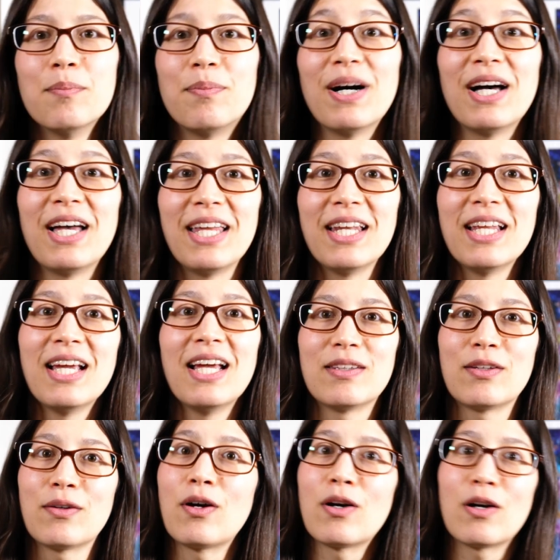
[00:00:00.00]
But
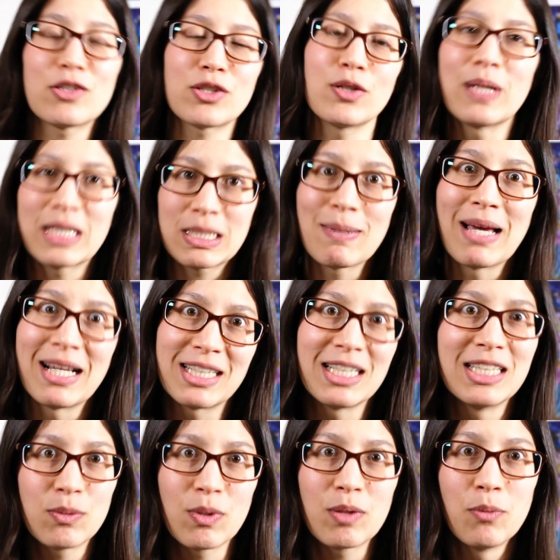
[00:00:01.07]
there are also
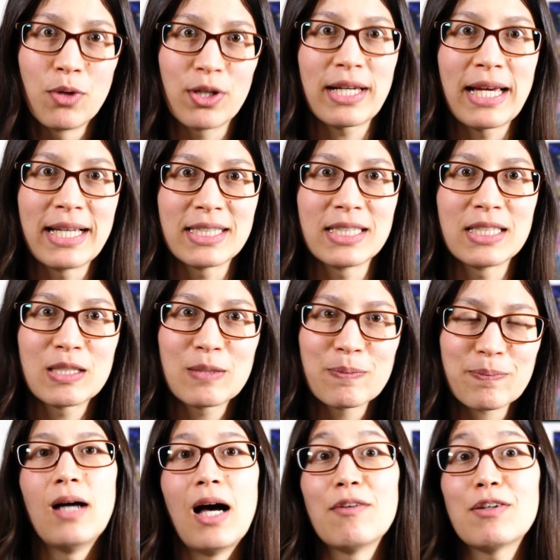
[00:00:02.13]
expansions with more cases.
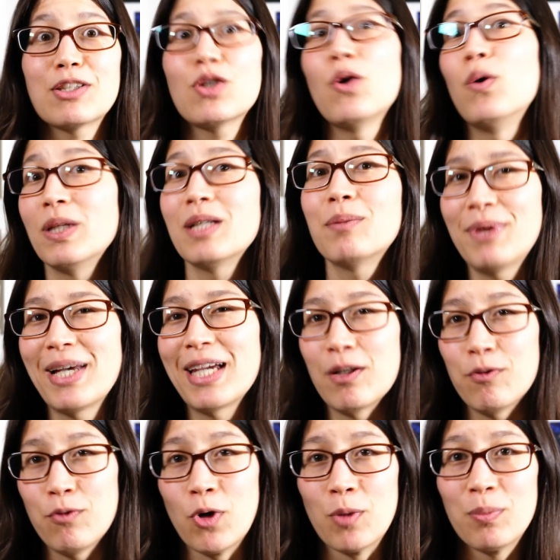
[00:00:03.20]
I've also only played
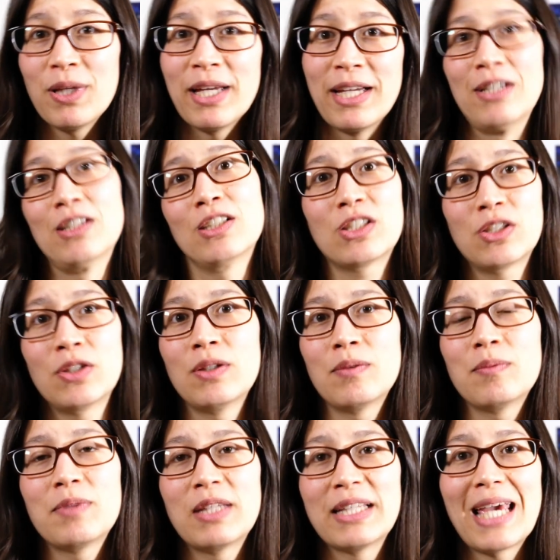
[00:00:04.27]
it 4 players, so
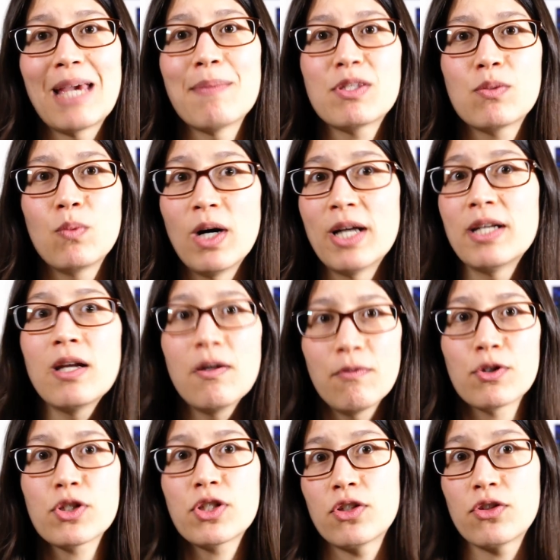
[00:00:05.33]
the game is 1
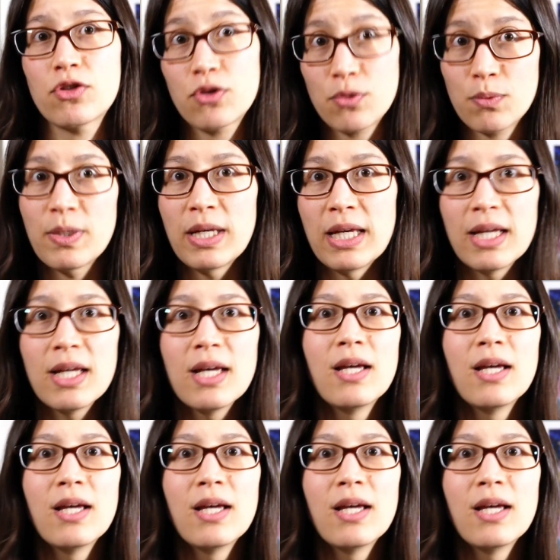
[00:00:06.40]
versus 3.